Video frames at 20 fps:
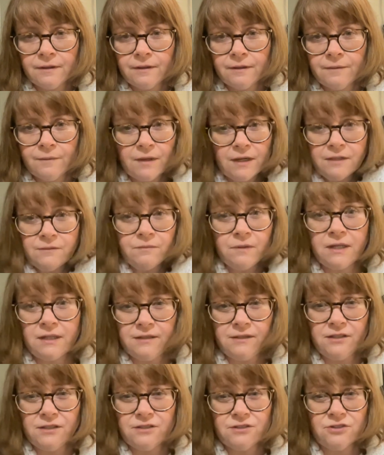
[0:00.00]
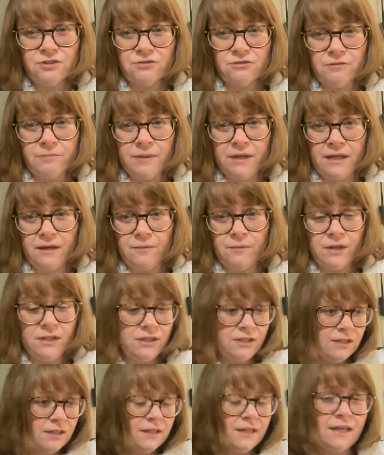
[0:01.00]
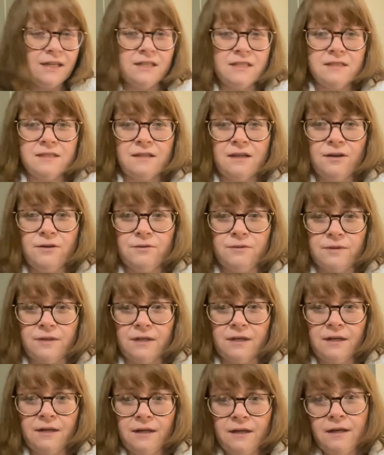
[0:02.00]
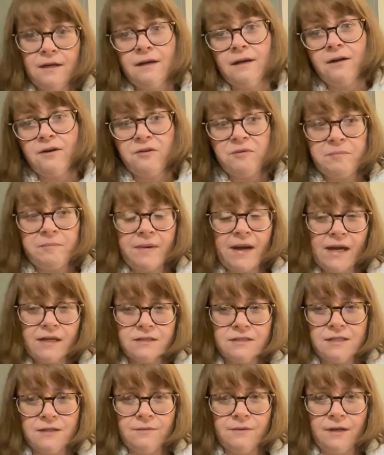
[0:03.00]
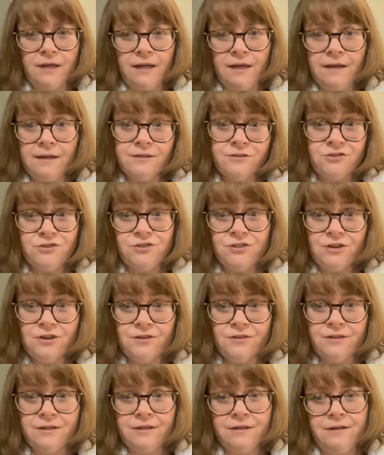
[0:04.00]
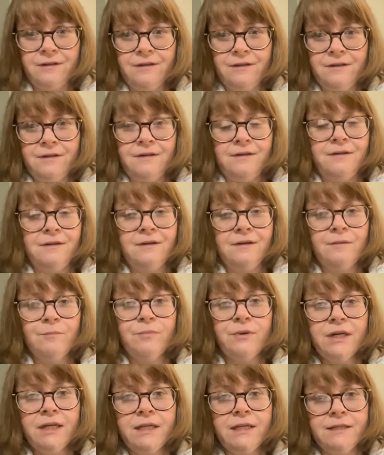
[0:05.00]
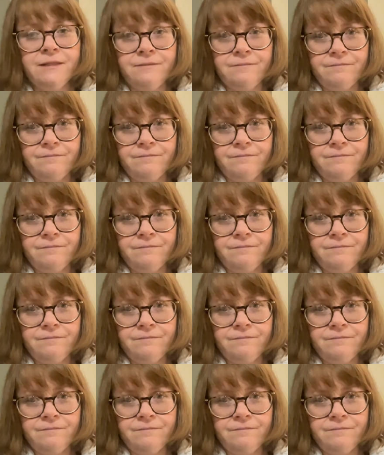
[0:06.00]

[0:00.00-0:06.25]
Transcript: Why are you going to scrub it when you can let it soak and come back to it? It's done. Brilliant.